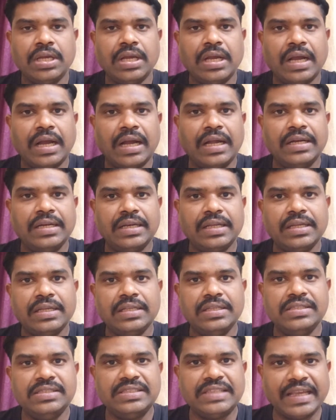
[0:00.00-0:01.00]
And
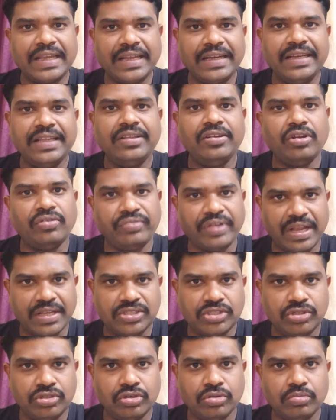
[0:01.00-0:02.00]
in second degree of
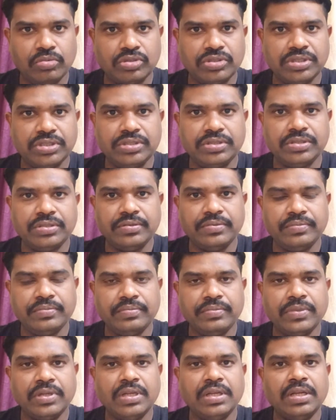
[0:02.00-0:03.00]
axonotmosis,
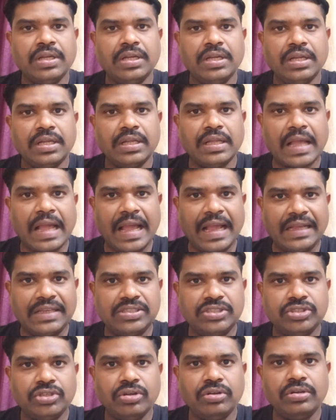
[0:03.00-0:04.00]

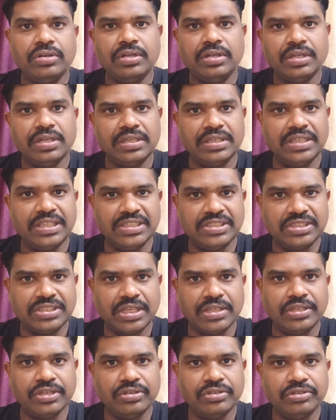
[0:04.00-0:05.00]
axon
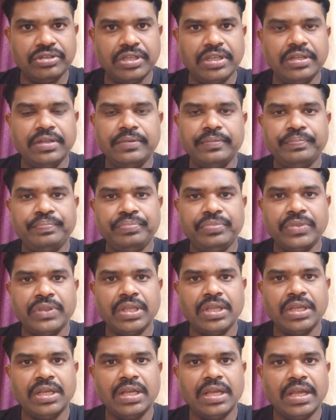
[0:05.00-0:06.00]
discontinuity,
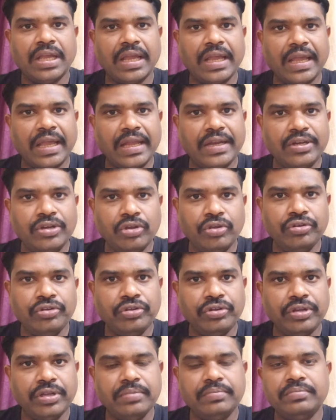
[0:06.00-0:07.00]

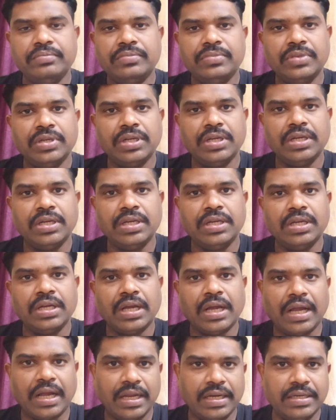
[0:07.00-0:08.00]
endoneurium
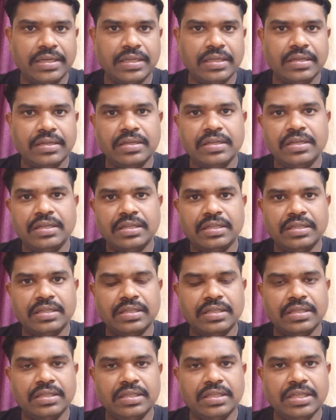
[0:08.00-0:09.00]
and
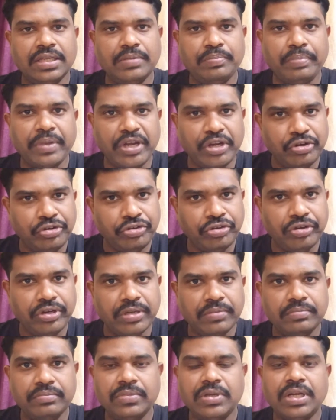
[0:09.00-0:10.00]
the
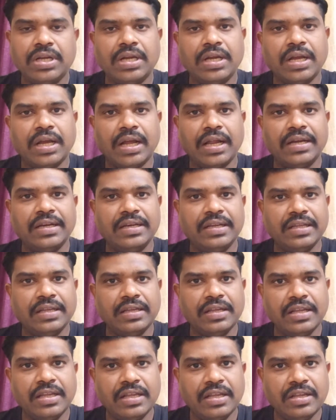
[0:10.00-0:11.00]
perineurium and
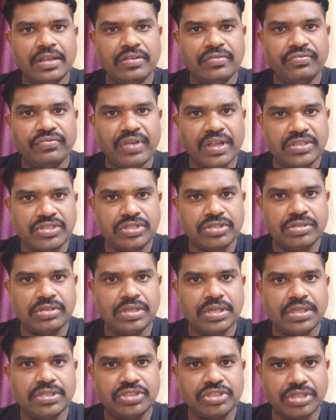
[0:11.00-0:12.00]

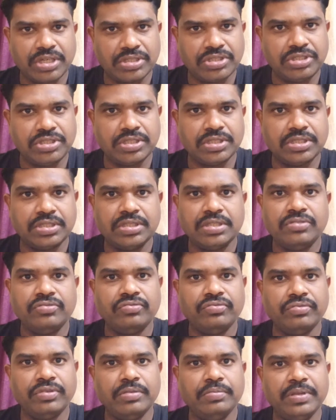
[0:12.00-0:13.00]
fascicular structures
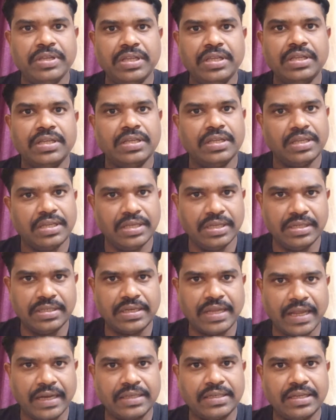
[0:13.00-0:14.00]
will be
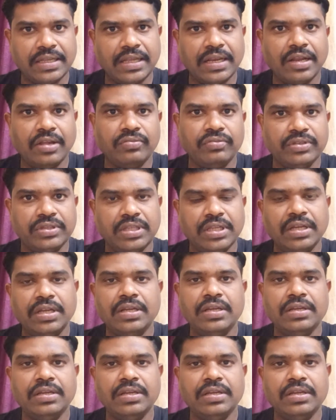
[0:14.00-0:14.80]
intact along with the